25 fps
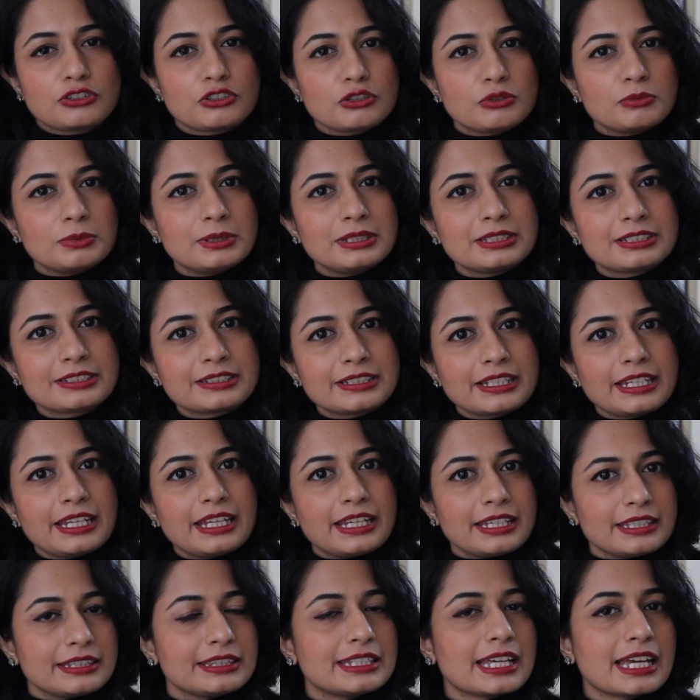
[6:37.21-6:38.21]
you will
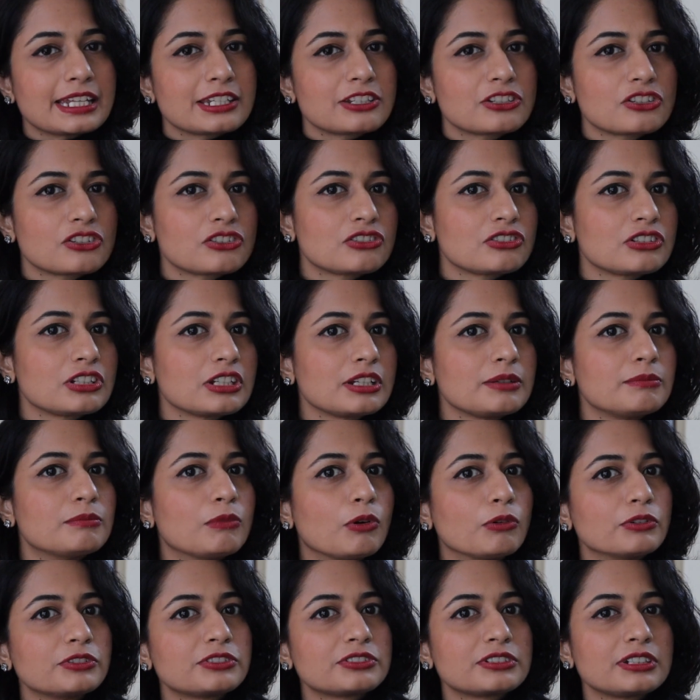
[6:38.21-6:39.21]
see that she
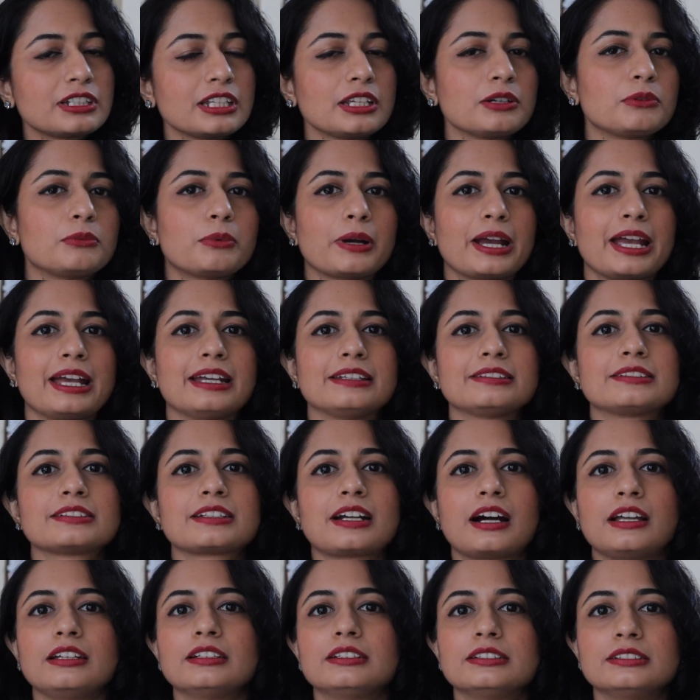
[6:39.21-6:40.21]
mostly wears
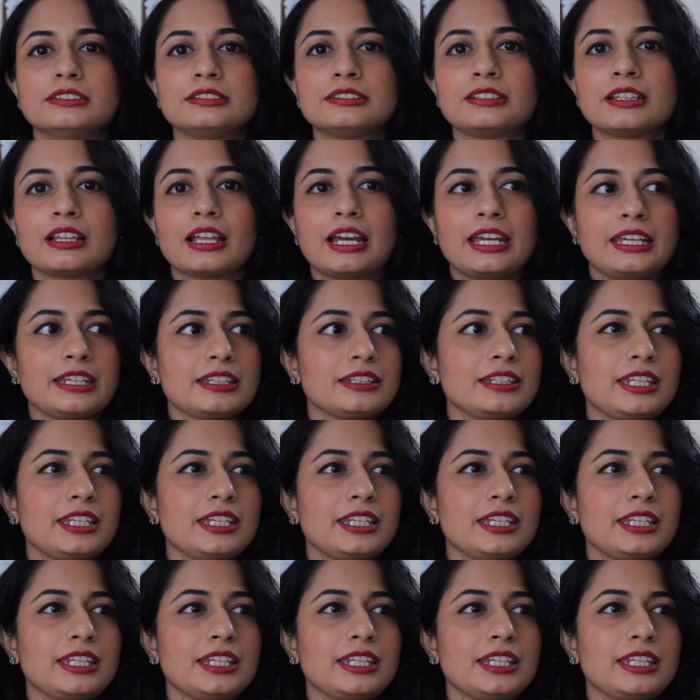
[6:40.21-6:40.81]
colors like